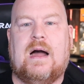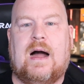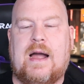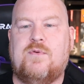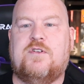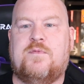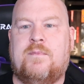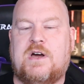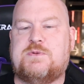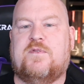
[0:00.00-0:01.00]
I would have
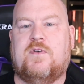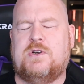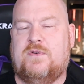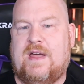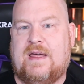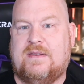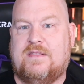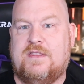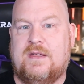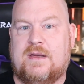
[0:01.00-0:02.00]
much preferred to have had
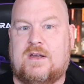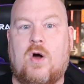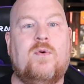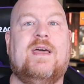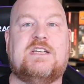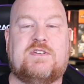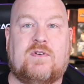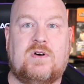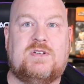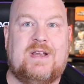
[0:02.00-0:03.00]
the Codex
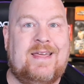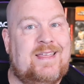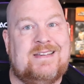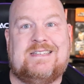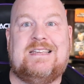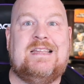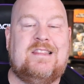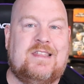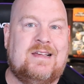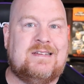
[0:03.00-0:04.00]
first and then seen
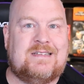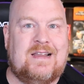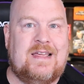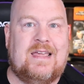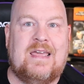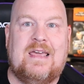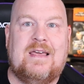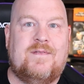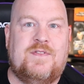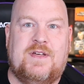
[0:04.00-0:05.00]
things like
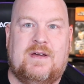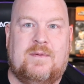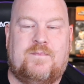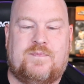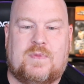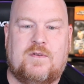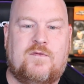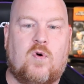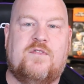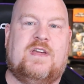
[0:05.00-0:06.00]
the
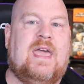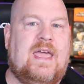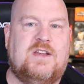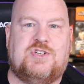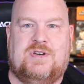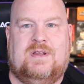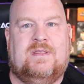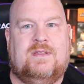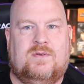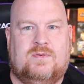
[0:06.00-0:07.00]
fortification
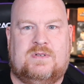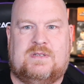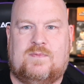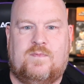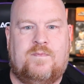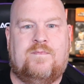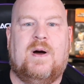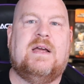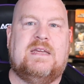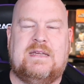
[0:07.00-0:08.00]
and those
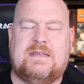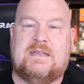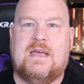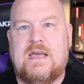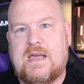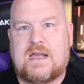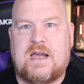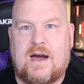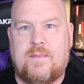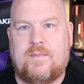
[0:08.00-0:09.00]
buggies
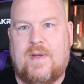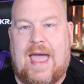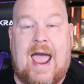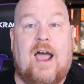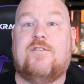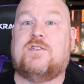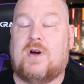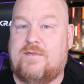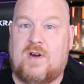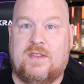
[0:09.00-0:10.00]
come after
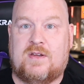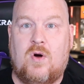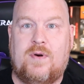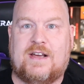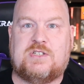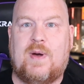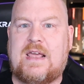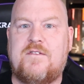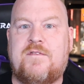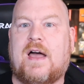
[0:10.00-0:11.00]
I've got the Codex, so I
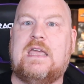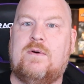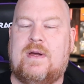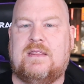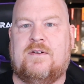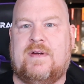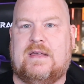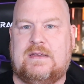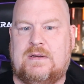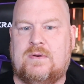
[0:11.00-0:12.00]
can evaluate their
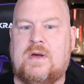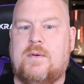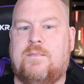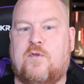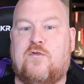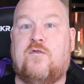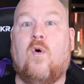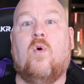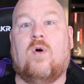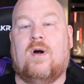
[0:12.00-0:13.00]
value
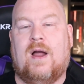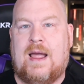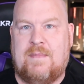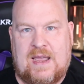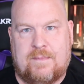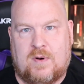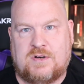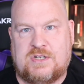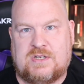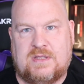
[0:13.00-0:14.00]
before I make a
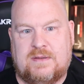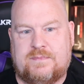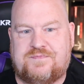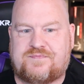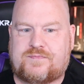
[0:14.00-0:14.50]
purchase on them.